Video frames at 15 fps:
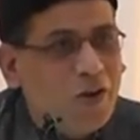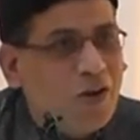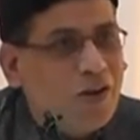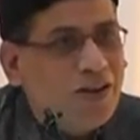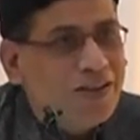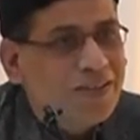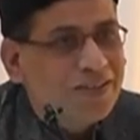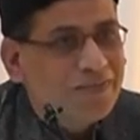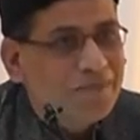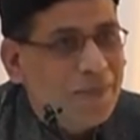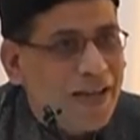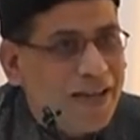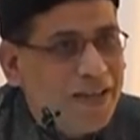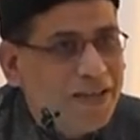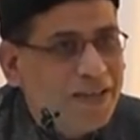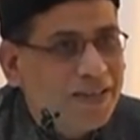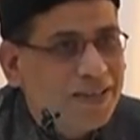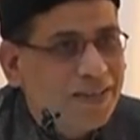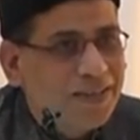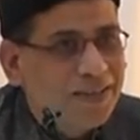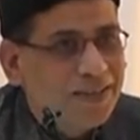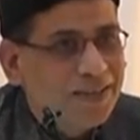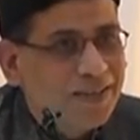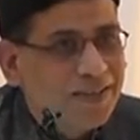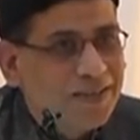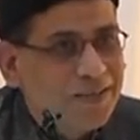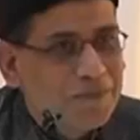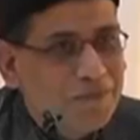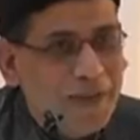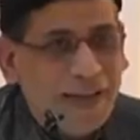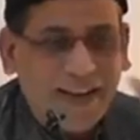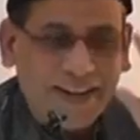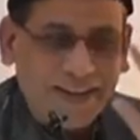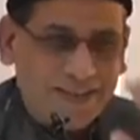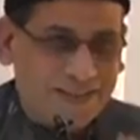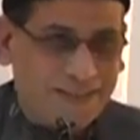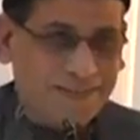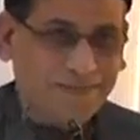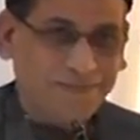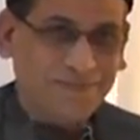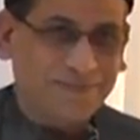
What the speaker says: on my parents,